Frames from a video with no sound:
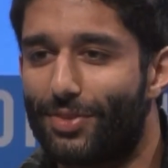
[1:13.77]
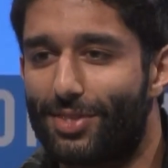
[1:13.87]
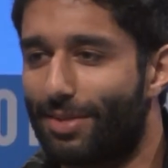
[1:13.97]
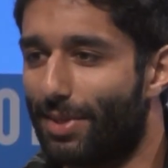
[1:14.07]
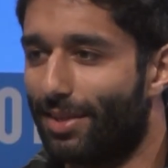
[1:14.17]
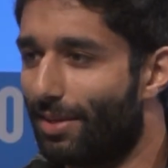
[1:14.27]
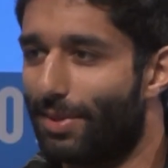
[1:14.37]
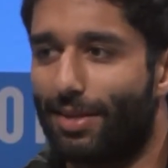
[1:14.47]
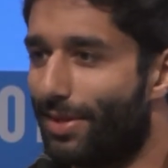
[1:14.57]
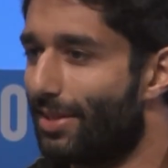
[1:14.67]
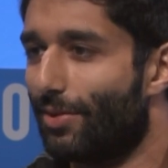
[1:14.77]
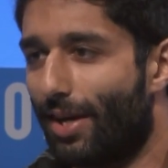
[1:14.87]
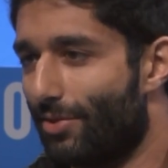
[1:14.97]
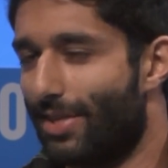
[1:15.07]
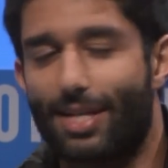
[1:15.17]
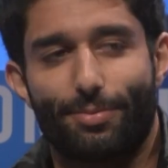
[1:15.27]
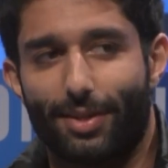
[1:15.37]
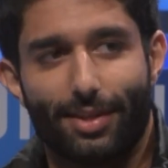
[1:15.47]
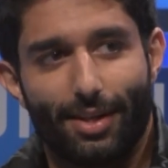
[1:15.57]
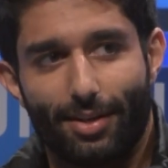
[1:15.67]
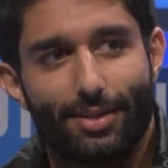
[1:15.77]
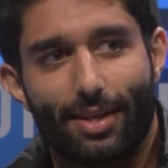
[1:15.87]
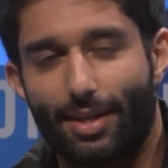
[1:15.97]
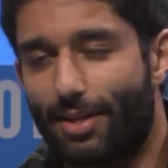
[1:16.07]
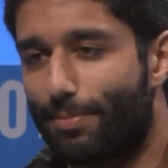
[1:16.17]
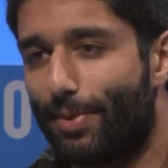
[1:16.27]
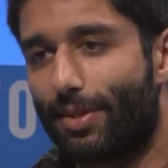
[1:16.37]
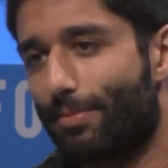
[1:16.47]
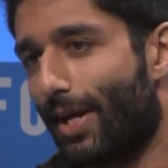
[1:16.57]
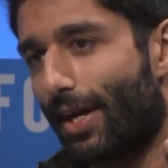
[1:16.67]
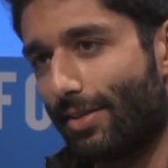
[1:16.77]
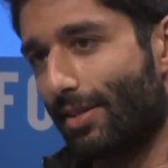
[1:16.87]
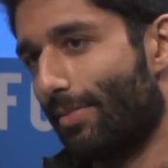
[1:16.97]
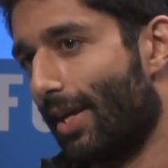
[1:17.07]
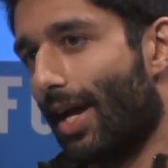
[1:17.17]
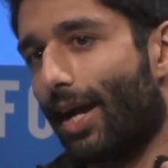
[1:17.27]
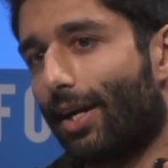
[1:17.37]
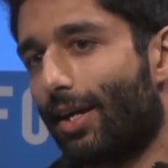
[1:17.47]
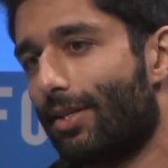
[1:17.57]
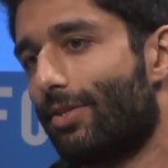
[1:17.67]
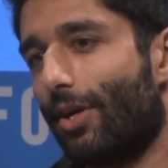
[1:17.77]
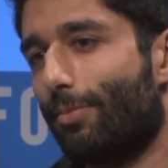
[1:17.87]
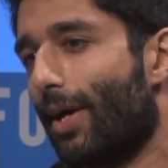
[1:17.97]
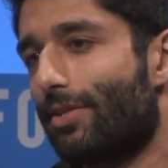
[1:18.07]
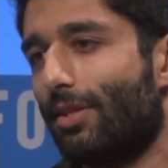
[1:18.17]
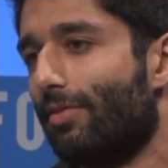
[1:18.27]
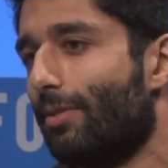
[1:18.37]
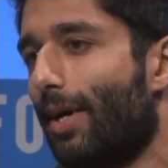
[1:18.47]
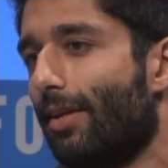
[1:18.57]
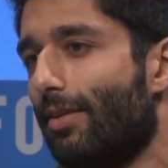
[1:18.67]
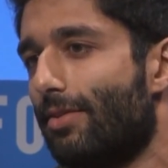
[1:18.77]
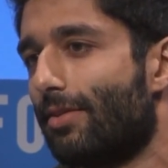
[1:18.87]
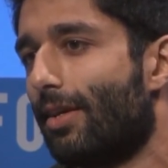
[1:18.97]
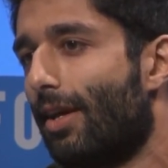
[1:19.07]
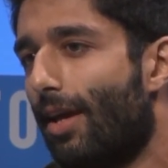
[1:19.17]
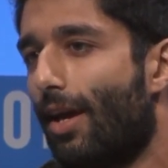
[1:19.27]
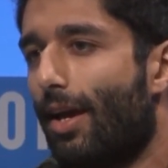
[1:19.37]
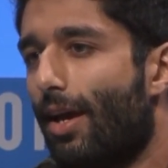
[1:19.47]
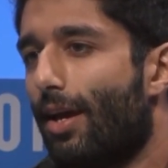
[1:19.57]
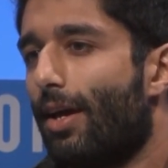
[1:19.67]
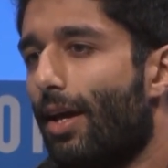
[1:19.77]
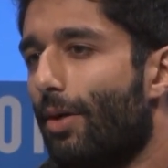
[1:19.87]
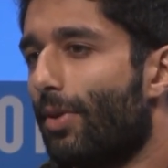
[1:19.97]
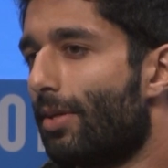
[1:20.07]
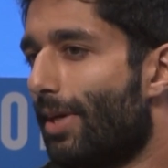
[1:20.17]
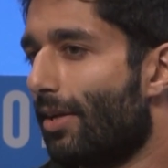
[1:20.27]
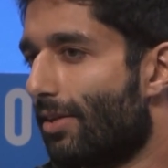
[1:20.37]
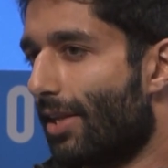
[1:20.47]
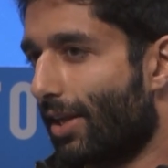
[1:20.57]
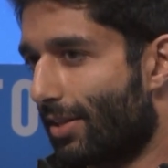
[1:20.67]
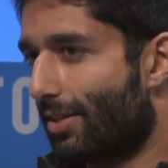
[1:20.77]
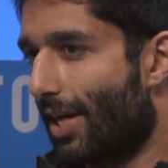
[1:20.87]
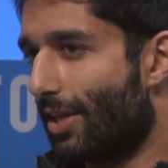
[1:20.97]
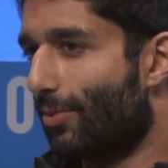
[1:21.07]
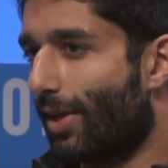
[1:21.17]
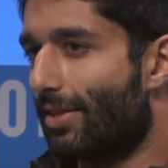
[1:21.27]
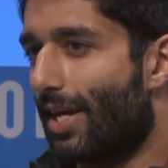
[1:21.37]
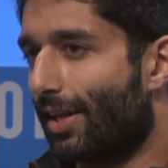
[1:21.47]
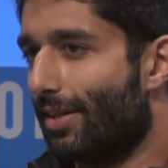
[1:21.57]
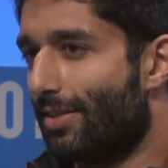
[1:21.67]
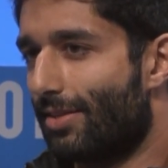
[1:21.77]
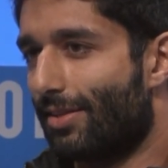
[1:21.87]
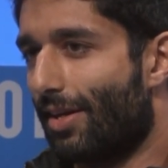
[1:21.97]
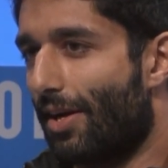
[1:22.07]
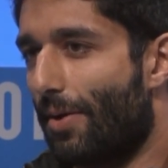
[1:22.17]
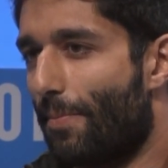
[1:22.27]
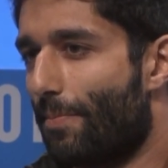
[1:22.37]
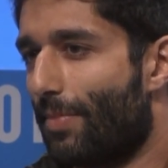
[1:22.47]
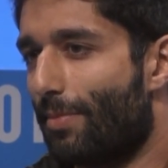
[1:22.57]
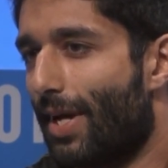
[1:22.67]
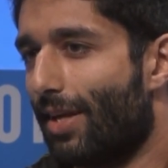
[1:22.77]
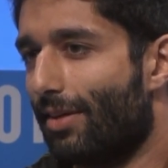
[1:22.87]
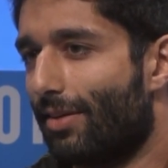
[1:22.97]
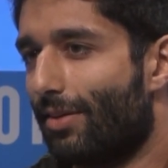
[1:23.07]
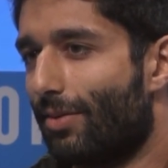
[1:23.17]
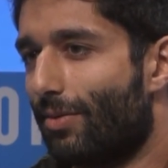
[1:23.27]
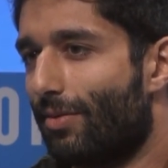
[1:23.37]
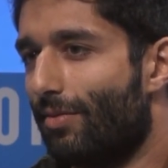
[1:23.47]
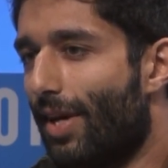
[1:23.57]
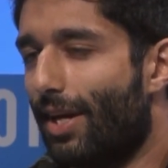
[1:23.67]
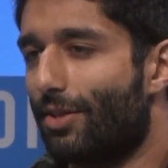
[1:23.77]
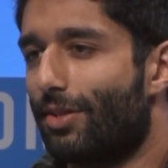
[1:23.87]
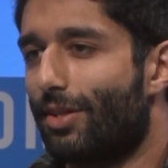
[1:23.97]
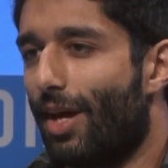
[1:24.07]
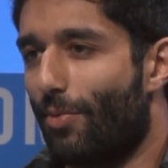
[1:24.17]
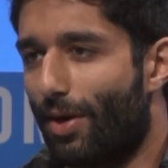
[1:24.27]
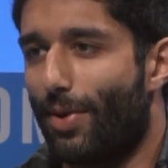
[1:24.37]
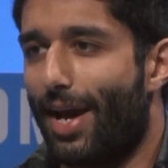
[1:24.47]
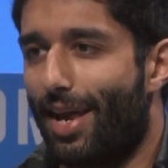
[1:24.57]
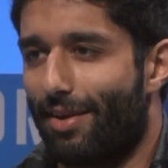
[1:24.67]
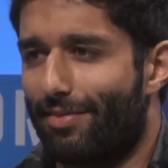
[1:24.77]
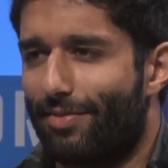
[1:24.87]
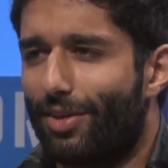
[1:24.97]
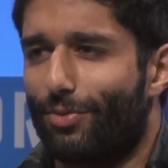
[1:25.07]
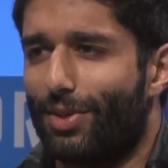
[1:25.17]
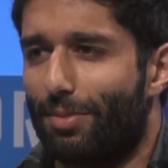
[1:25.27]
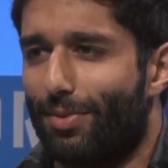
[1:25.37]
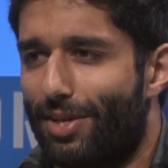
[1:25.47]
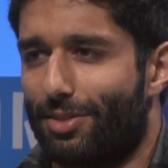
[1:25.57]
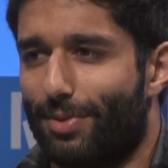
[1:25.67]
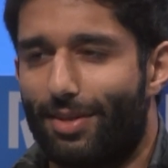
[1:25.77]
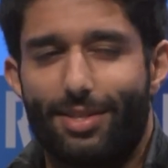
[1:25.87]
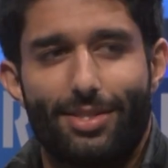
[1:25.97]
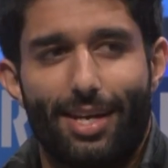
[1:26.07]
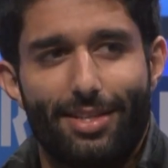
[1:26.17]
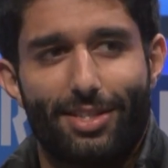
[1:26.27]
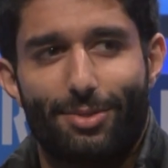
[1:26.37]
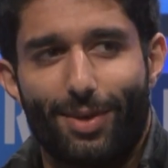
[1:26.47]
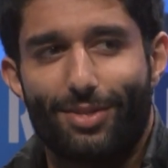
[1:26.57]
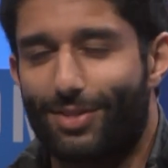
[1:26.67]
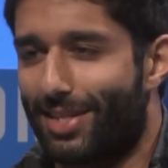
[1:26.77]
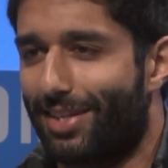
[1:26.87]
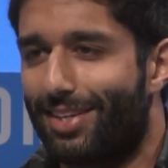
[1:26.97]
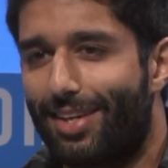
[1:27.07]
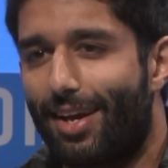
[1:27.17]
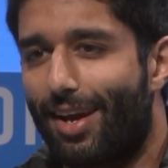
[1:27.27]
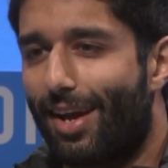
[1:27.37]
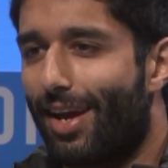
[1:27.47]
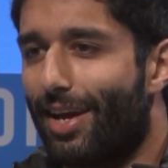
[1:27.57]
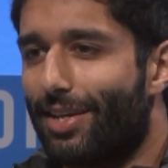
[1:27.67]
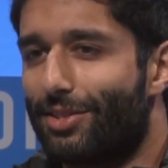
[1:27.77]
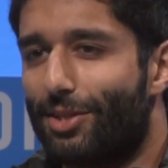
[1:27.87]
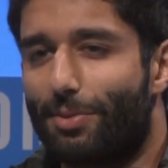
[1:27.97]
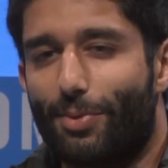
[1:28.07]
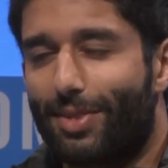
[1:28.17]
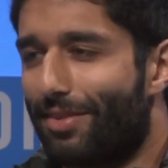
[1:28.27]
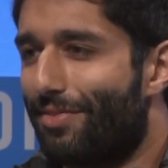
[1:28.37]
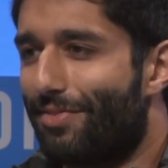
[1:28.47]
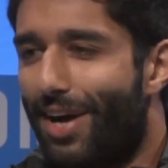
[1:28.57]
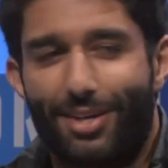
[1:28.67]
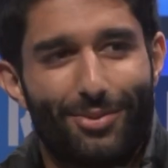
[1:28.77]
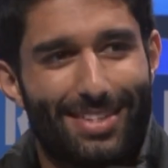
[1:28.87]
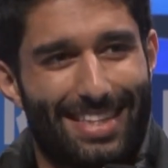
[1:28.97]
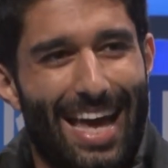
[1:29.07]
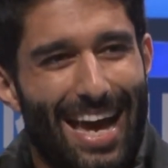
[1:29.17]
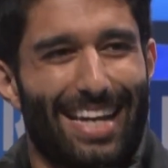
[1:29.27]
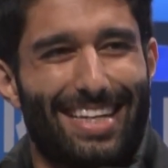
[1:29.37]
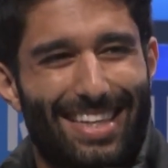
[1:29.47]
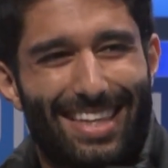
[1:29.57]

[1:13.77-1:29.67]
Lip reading: Just let me see what I was desperate, you know? And he put the pads on my neck, started pressing a few buttons, and within about like 10, 20 seconds, the pain vanished and went away, and it felt really pleasurable. And so I had this experience. I was like, excuse me, but what the fuck was that?